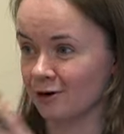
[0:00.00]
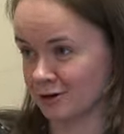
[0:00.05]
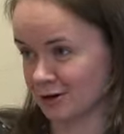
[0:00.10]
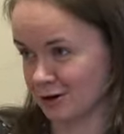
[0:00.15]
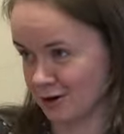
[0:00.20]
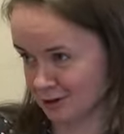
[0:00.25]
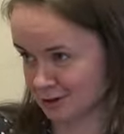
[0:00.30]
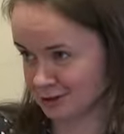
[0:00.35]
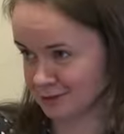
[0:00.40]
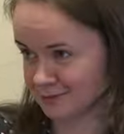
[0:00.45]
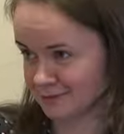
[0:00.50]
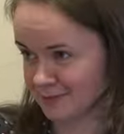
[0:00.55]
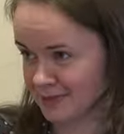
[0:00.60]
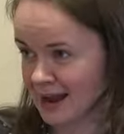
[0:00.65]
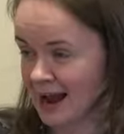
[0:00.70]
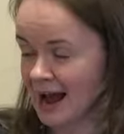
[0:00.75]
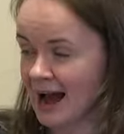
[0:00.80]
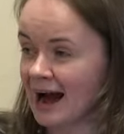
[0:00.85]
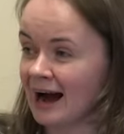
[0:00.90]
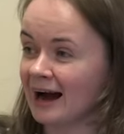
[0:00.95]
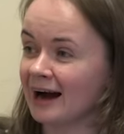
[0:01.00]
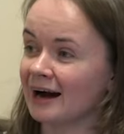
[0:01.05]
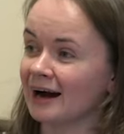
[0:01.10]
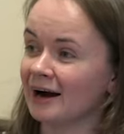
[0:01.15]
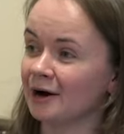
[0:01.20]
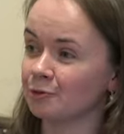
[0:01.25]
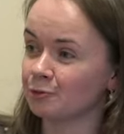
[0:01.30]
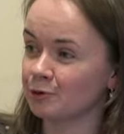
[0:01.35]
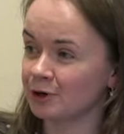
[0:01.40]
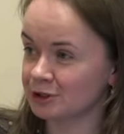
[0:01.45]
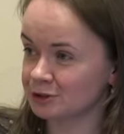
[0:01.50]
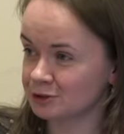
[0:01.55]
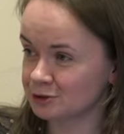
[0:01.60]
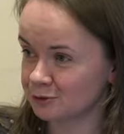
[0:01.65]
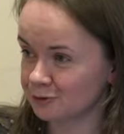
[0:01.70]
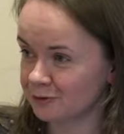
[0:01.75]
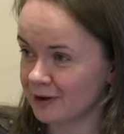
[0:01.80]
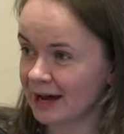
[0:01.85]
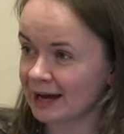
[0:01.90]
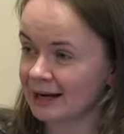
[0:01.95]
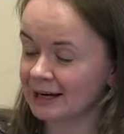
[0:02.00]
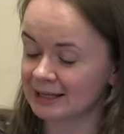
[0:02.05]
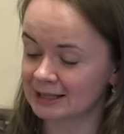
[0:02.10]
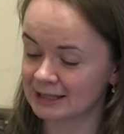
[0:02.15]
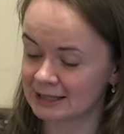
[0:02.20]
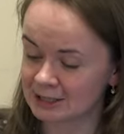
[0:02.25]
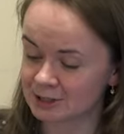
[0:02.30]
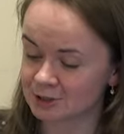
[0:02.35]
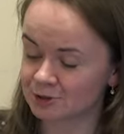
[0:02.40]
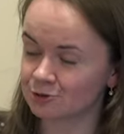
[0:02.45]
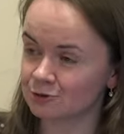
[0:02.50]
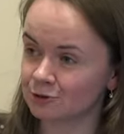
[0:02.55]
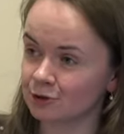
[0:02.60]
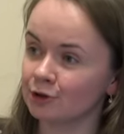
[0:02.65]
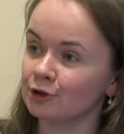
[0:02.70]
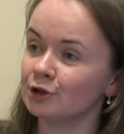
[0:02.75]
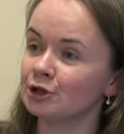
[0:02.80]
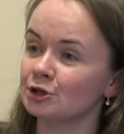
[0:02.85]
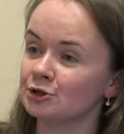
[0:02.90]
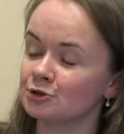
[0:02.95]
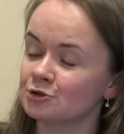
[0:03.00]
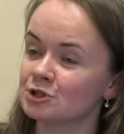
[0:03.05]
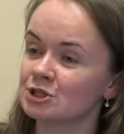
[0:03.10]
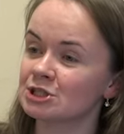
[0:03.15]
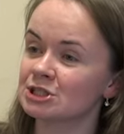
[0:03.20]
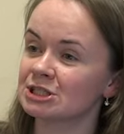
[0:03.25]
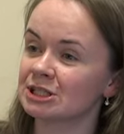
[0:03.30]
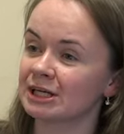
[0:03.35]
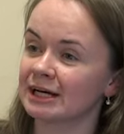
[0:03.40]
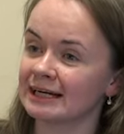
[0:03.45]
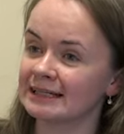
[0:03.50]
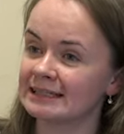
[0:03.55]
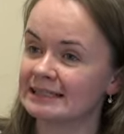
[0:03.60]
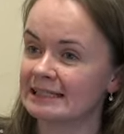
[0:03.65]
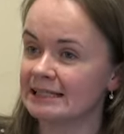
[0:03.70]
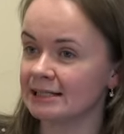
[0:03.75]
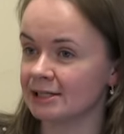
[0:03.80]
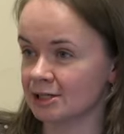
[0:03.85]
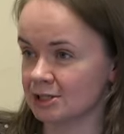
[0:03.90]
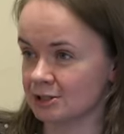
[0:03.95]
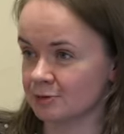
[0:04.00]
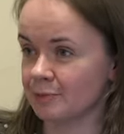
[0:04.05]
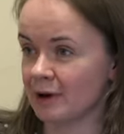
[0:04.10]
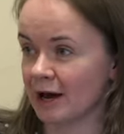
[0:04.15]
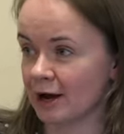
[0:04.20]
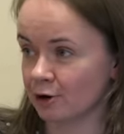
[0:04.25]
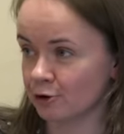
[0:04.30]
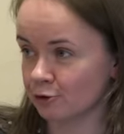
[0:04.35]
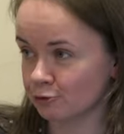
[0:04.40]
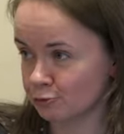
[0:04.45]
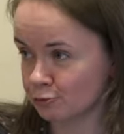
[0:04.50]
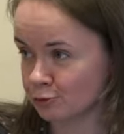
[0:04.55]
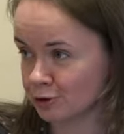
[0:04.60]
or not? Word to vec in its turn uses a continuous bag of